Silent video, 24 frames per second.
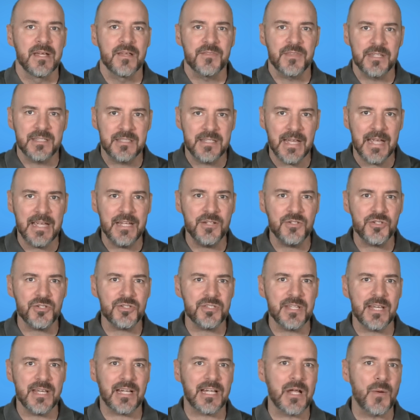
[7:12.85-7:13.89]
The dangers
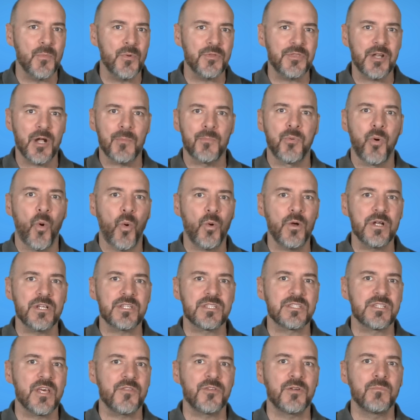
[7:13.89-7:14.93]
that come with our porous
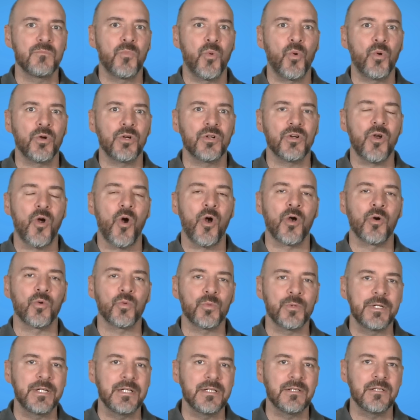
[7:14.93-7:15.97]
southern border are
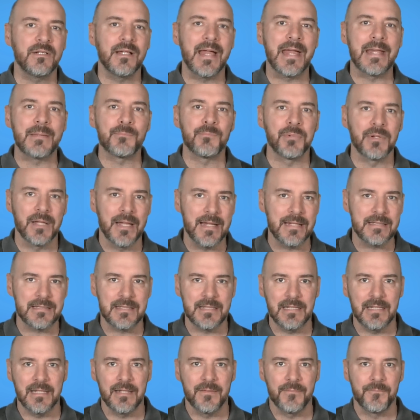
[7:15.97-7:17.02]
real and
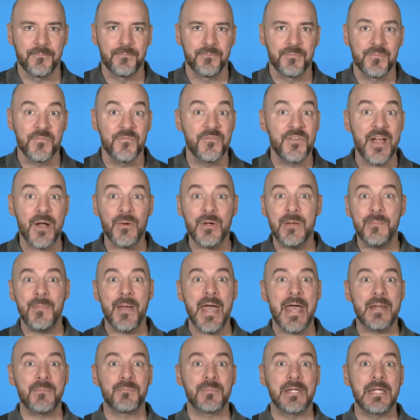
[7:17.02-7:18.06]
plenty. Very
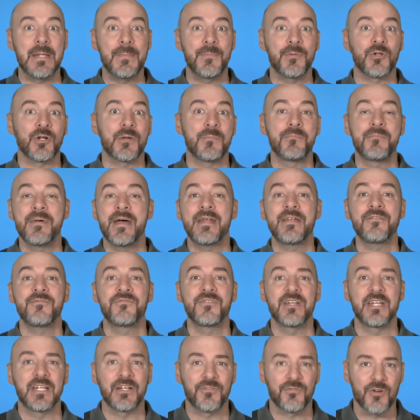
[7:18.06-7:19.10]
bad people are
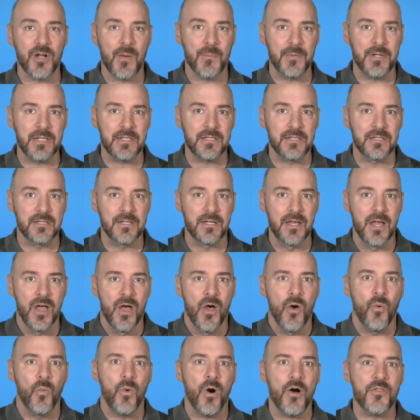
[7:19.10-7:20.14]
benefiting from it,
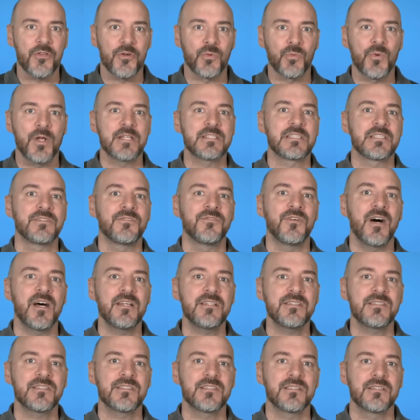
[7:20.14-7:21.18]
while the rest of
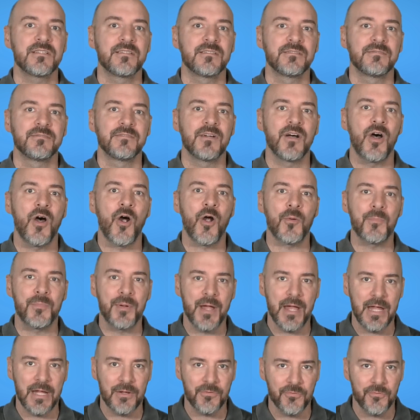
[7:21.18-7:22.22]
us are
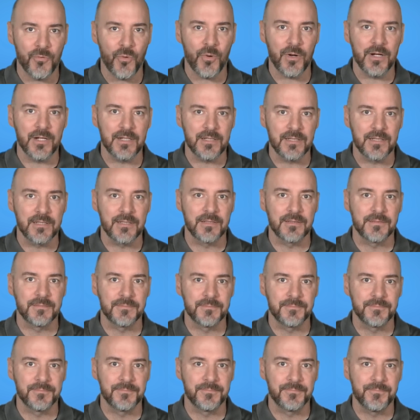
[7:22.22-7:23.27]
paying for it.
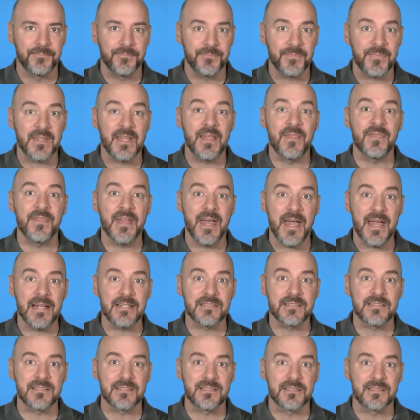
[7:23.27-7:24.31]
And
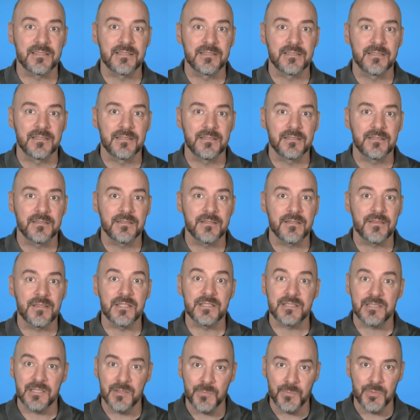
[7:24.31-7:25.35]
that's the
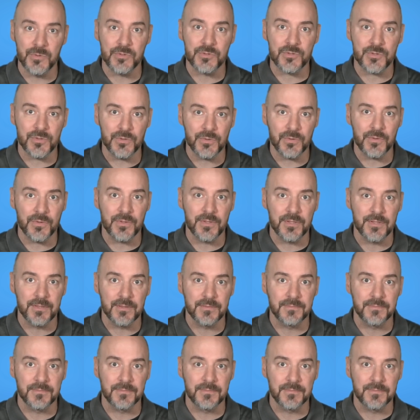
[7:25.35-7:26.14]
simple truth.